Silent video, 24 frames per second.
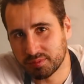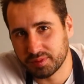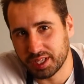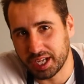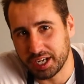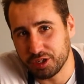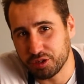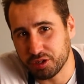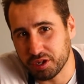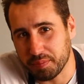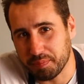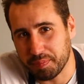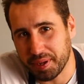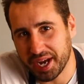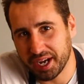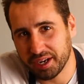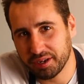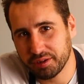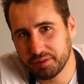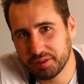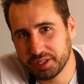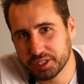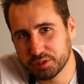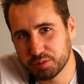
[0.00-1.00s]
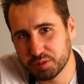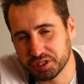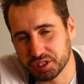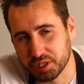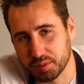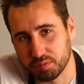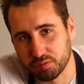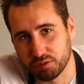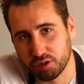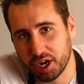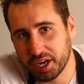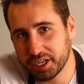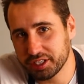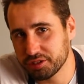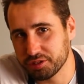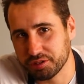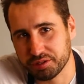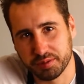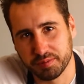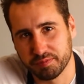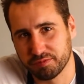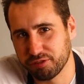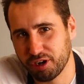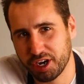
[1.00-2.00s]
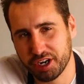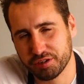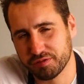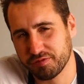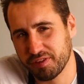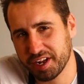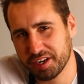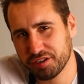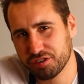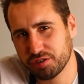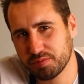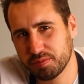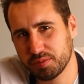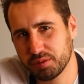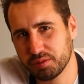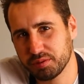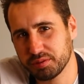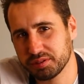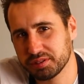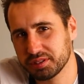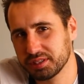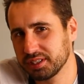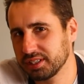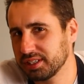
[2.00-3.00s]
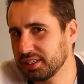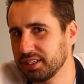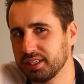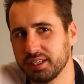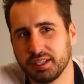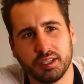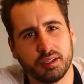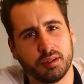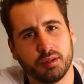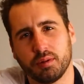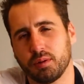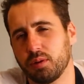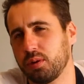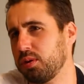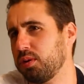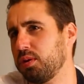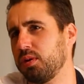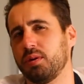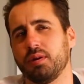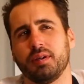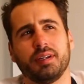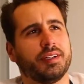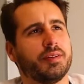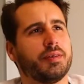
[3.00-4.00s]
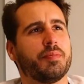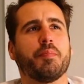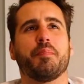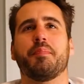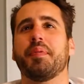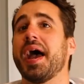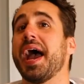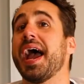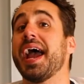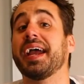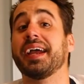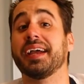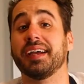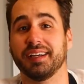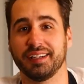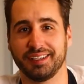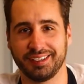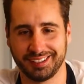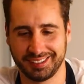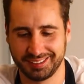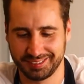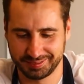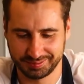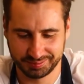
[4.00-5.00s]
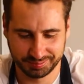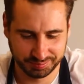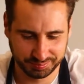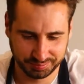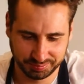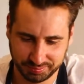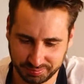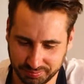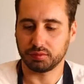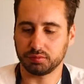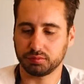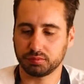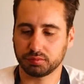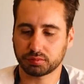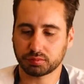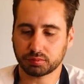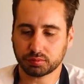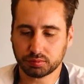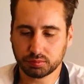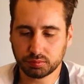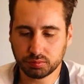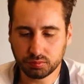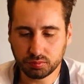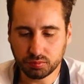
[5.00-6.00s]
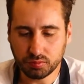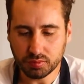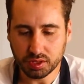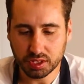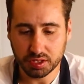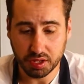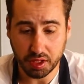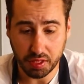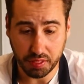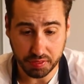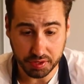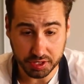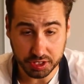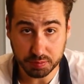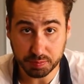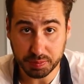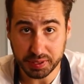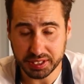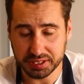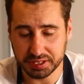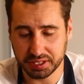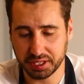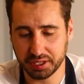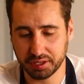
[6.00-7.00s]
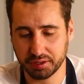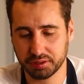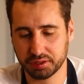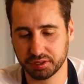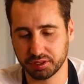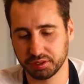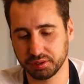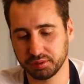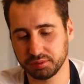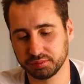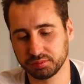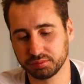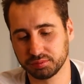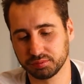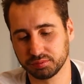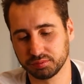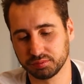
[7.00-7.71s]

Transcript: And you can pair this with some rice or some fresh vegetables. Banging. And then this piece here too.